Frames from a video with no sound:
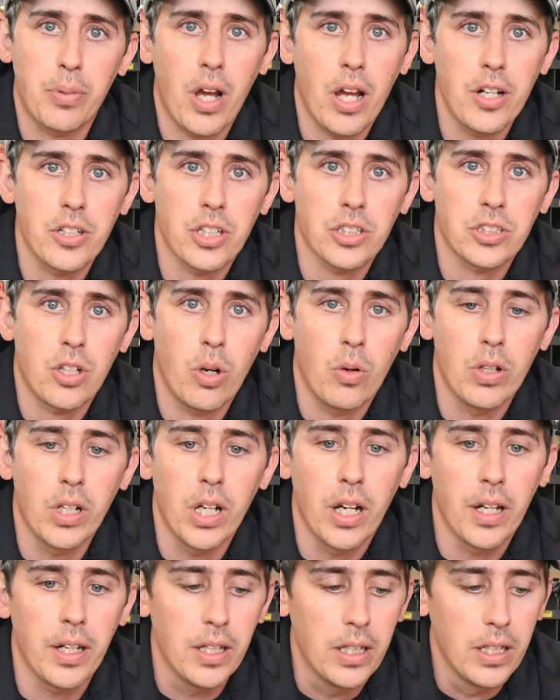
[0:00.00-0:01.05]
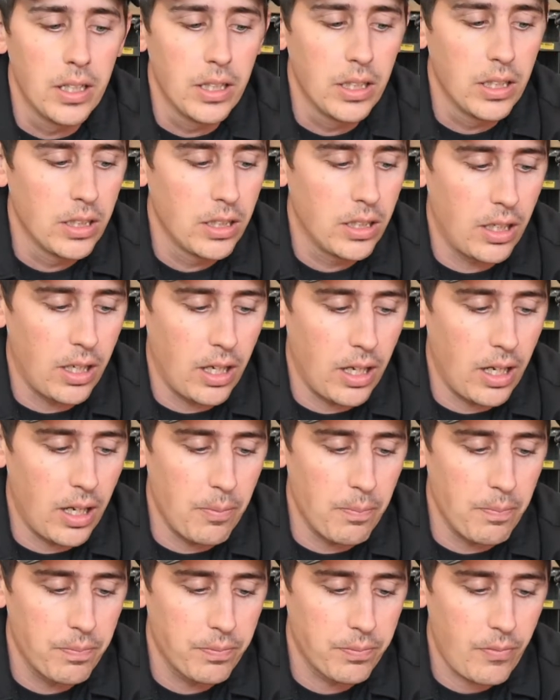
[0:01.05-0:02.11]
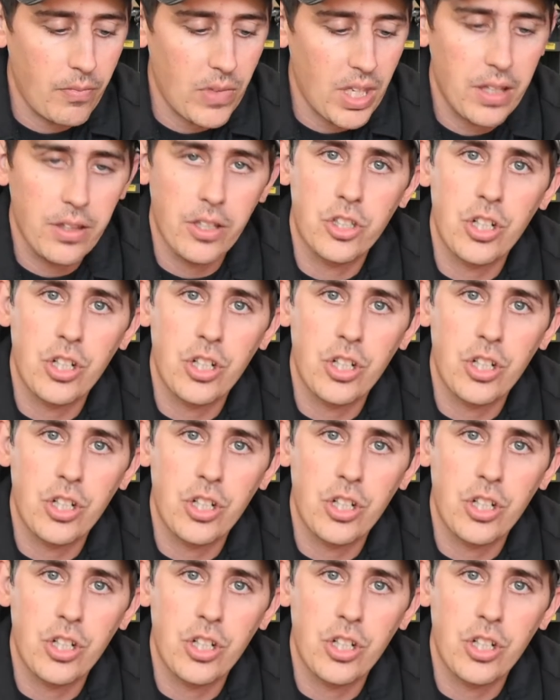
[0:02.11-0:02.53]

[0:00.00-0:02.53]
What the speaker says: projects going on. The